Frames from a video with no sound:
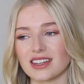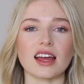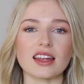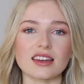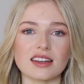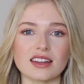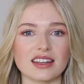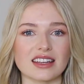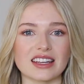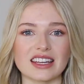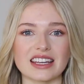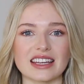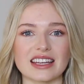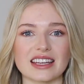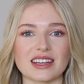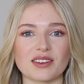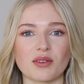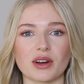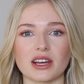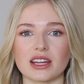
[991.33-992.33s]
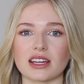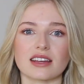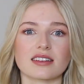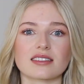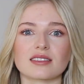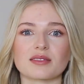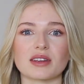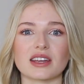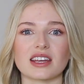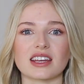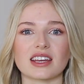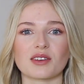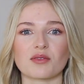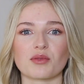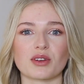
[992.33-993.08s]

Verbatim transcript: And he, when he kissed me,